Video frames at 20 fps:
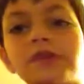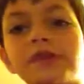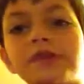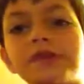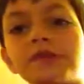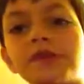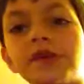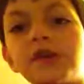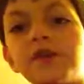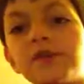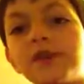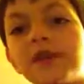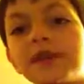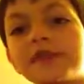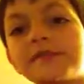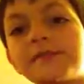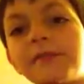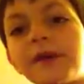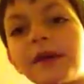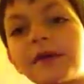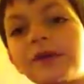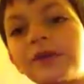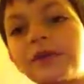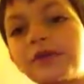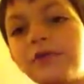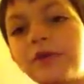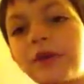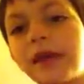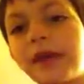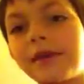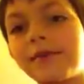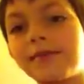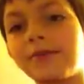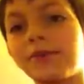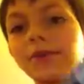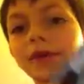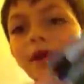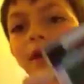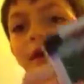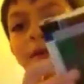So that's my new Game
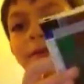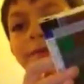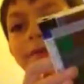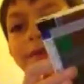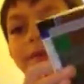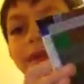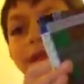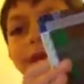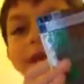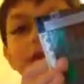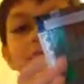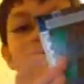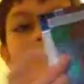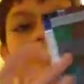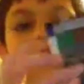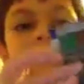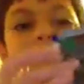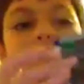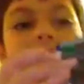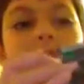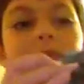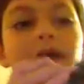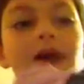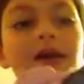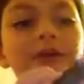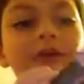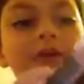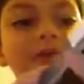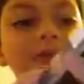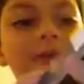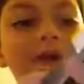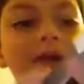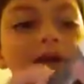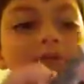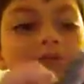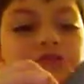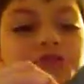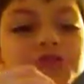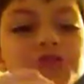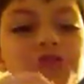Boy, and the battery pack,
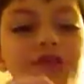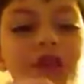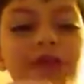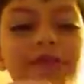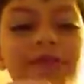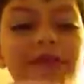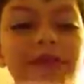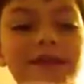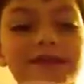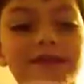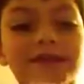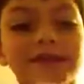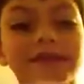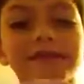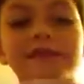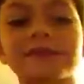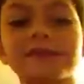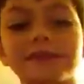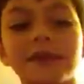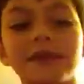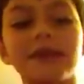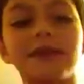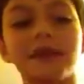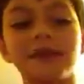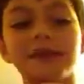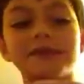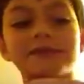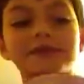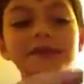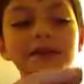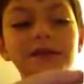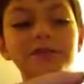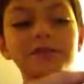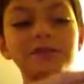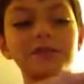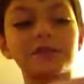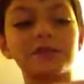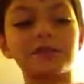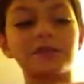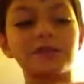which is, I think it's a nice
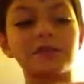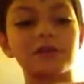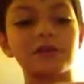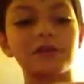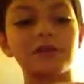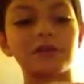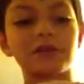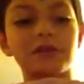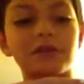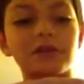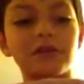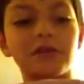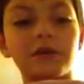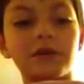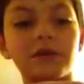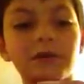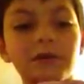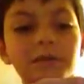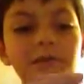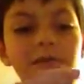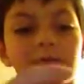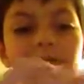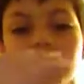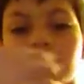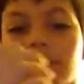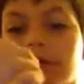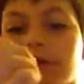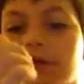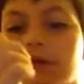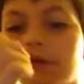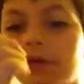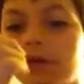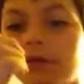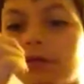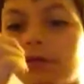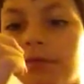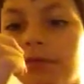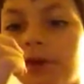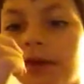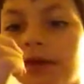touch.
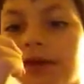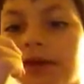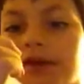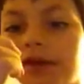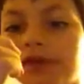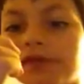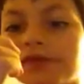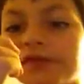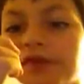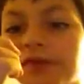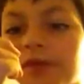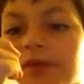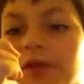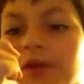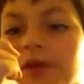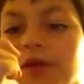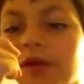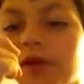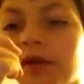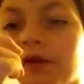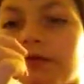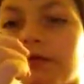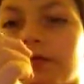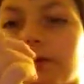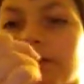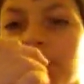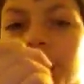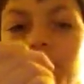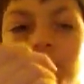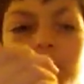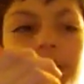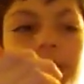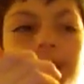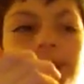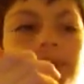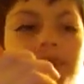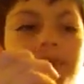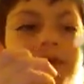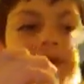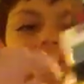My nails are peeling from all
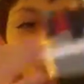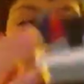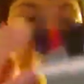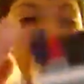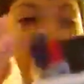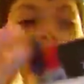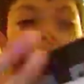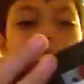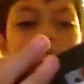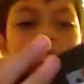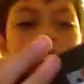that, from